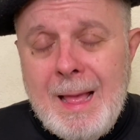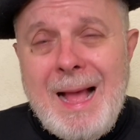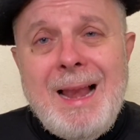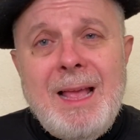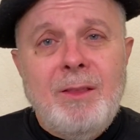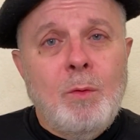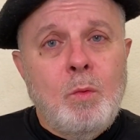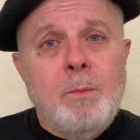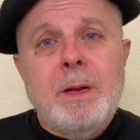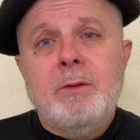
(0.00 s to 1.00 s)
I like the
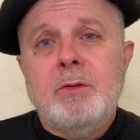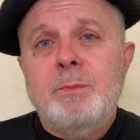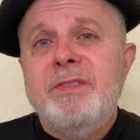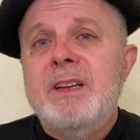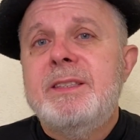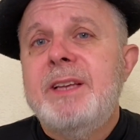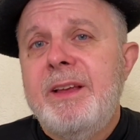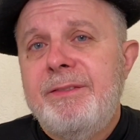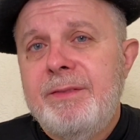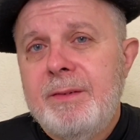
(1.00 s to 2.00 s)
woman to feel
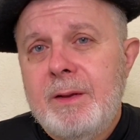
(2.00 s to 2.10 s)
safe.